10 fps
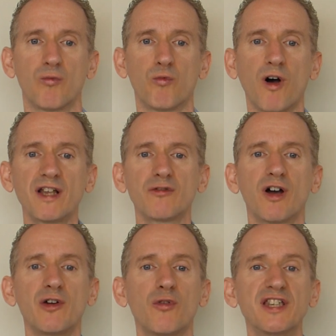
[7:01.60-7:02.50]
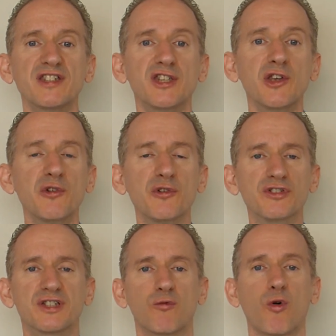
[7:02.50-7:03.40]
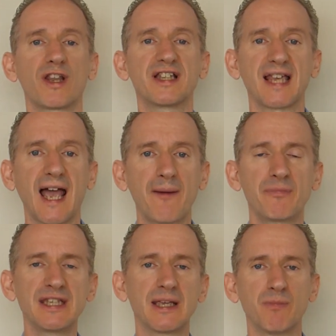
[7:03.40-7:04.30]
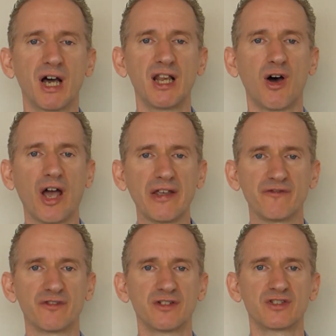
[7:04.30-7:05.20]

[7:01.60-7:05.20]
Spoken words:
why do I always use what is happening in my life